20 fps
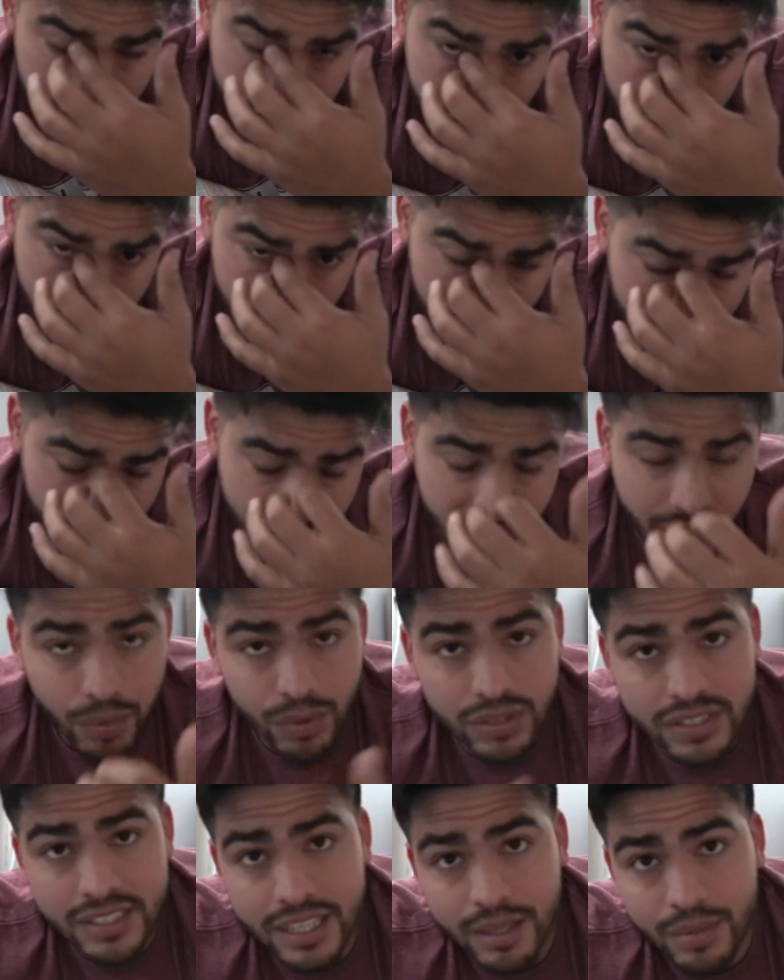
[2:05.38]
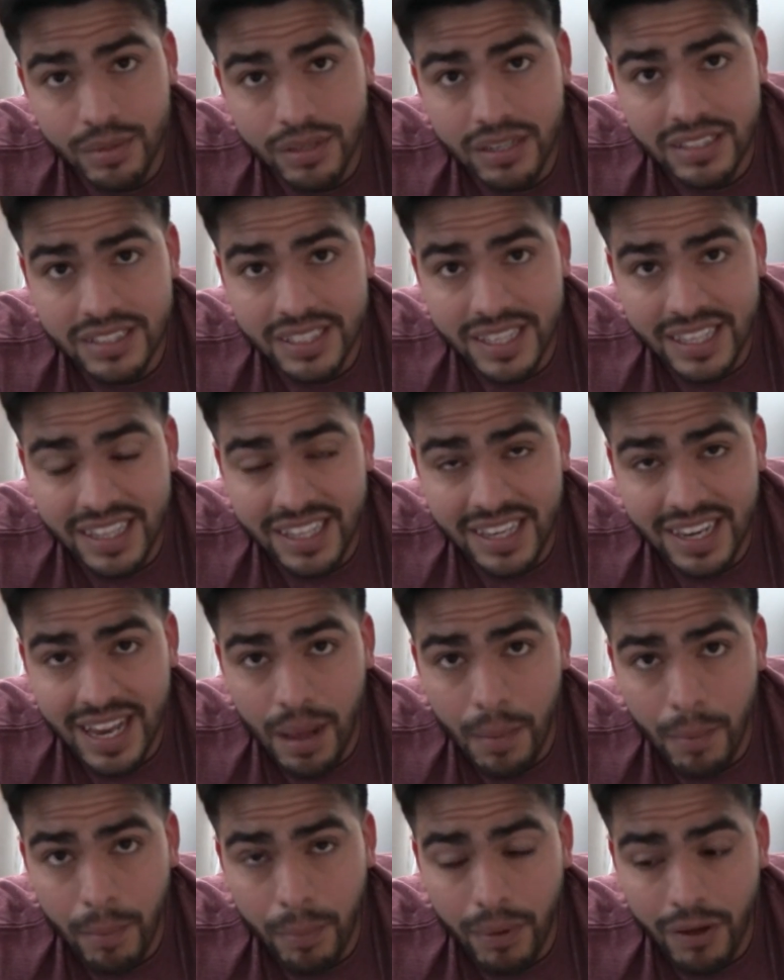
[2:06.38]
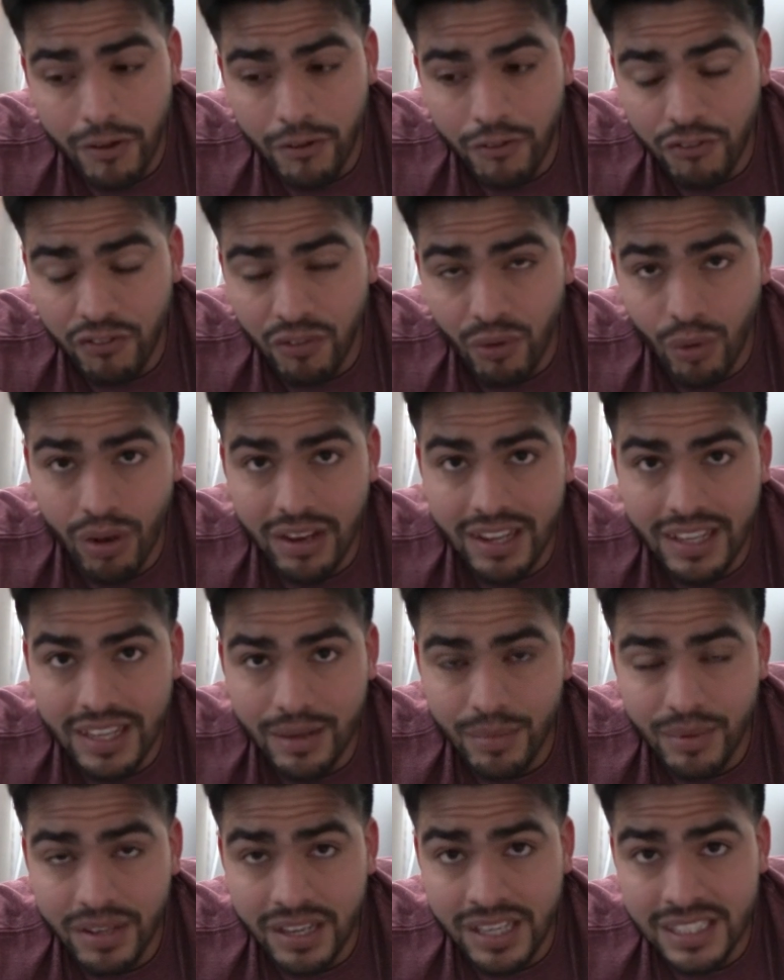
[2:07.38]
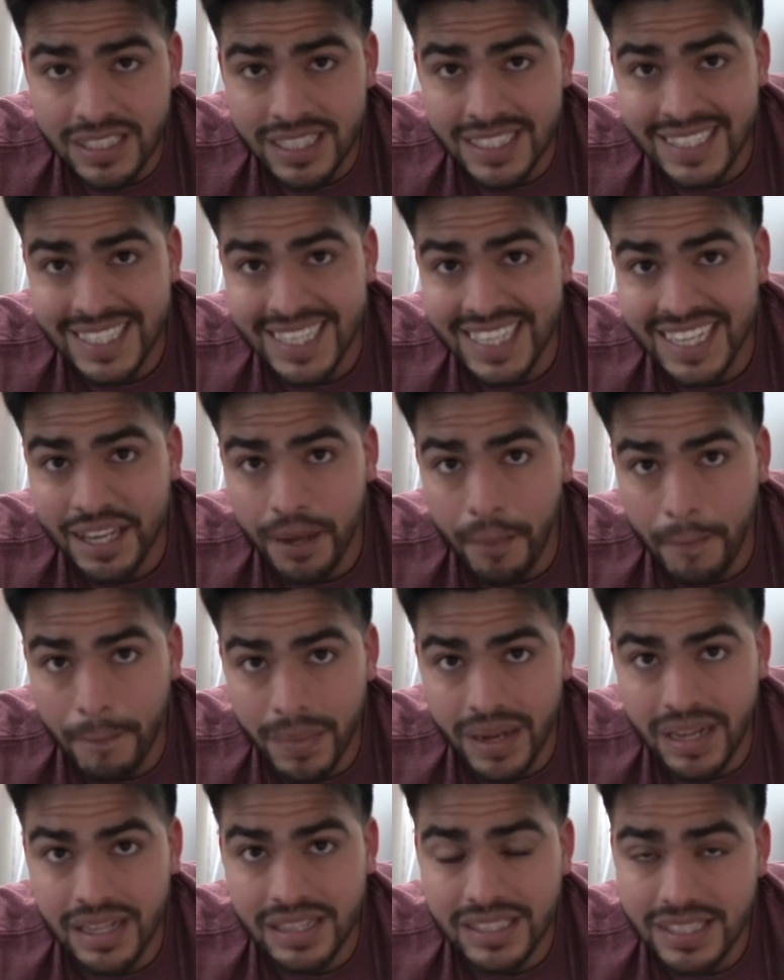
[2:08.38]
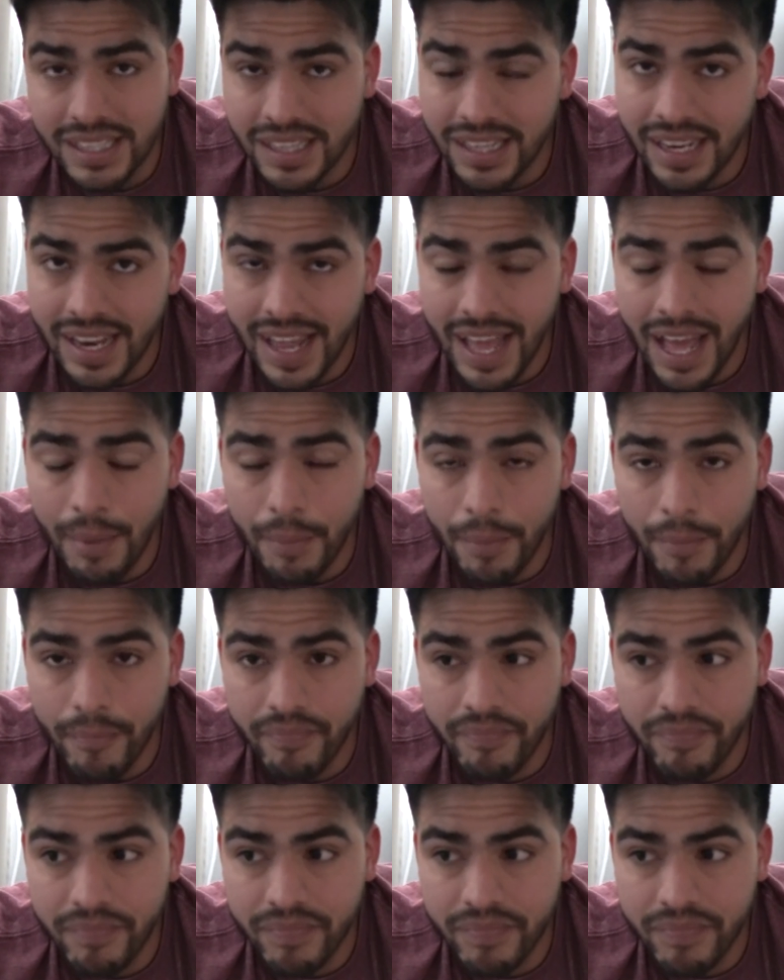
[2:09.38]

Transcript: Um, I wasn't able to take the nap fully because I didn't commit to the nap.